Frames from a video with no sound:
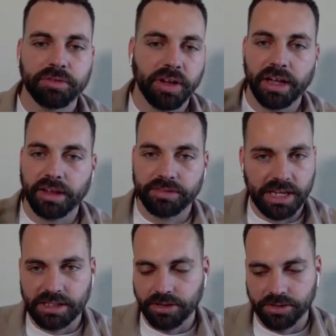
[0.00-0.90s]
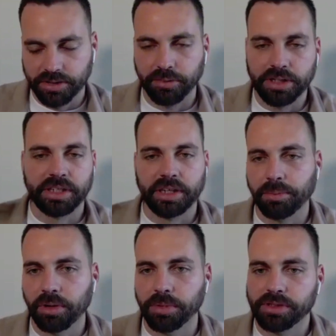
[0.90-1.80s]
5, 10 years of renting
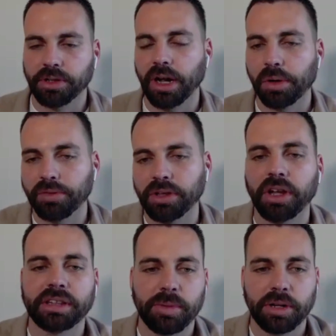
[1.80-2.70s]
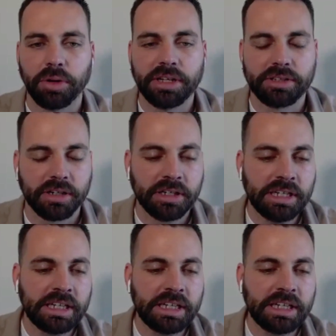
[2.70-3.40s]
apartments or however long they've been a renter.